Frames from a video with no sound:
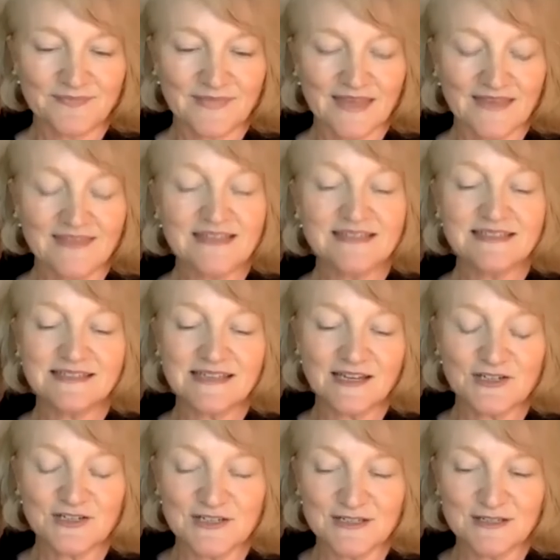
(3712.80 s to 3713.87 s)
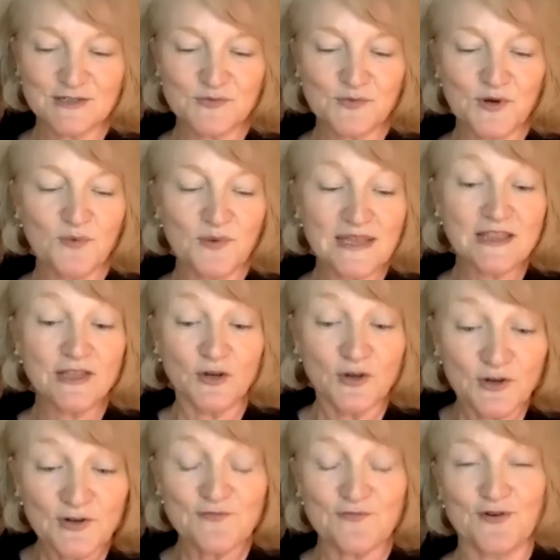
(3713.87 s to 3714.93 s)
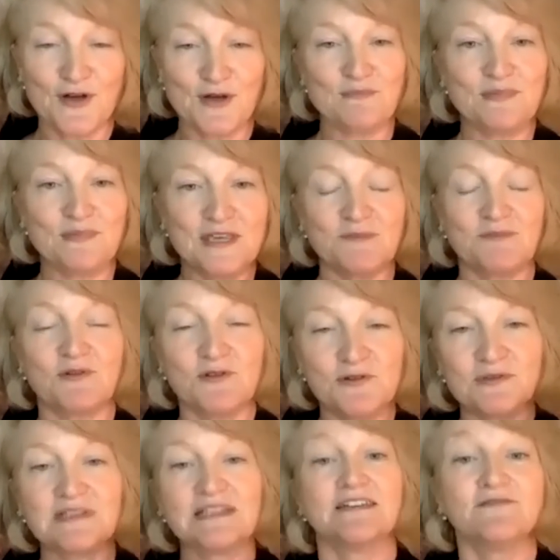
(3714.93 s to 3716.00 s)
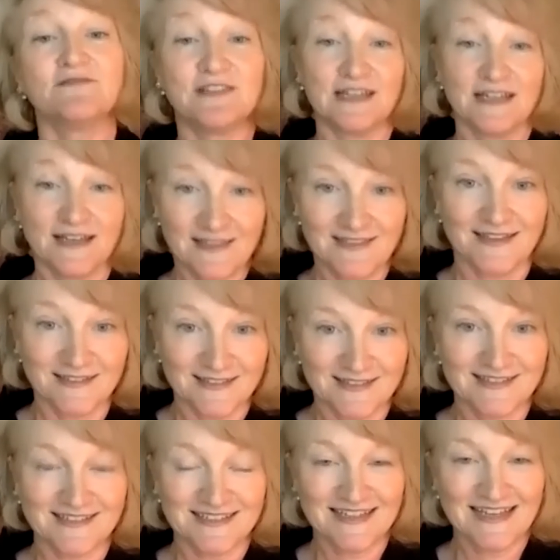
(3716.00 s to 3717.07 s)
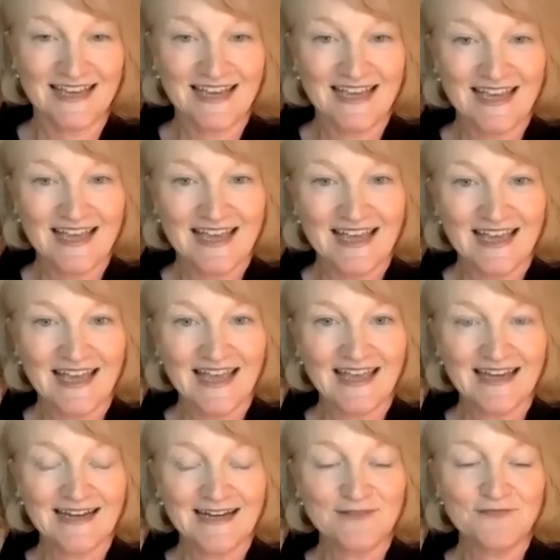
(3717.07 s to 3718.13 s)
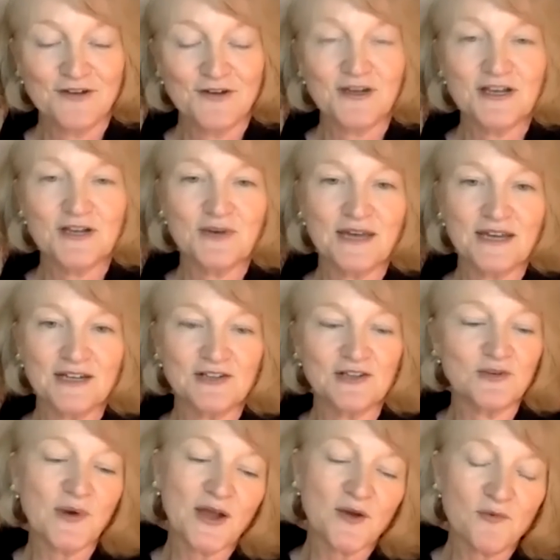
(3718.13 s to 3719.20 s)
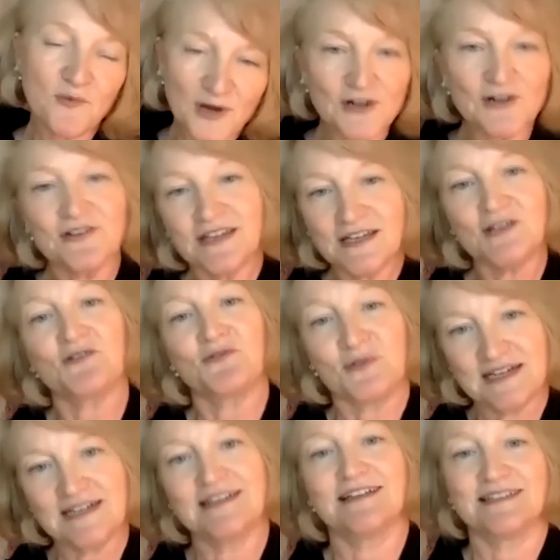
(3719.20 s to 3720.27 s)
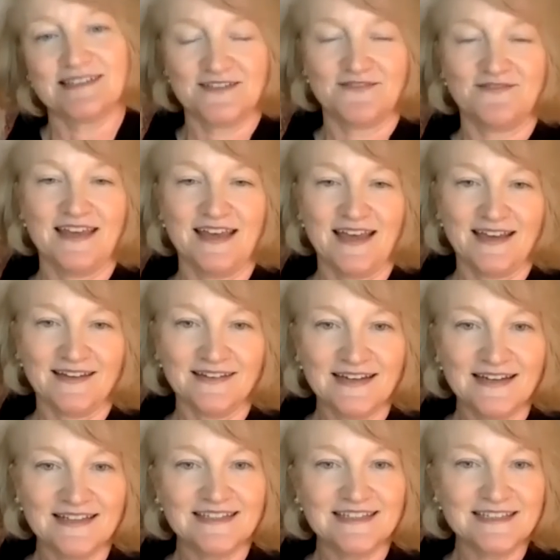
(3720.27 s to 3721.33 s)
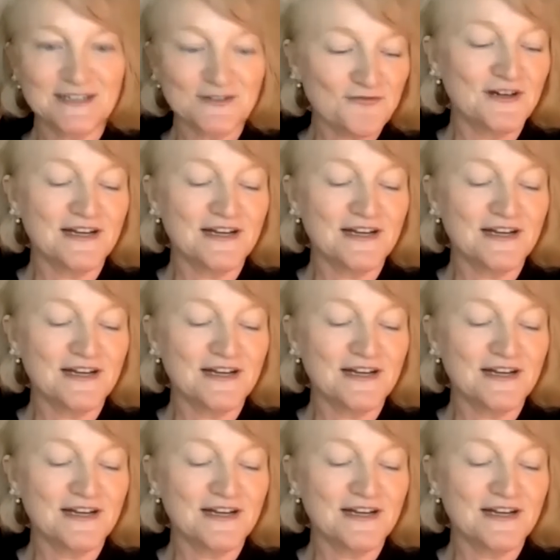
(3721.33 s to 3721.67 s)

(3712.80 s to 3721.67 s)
these sessions where we learn from people who live like this, and in a very granular way, what are the ingredients of that? And it's a different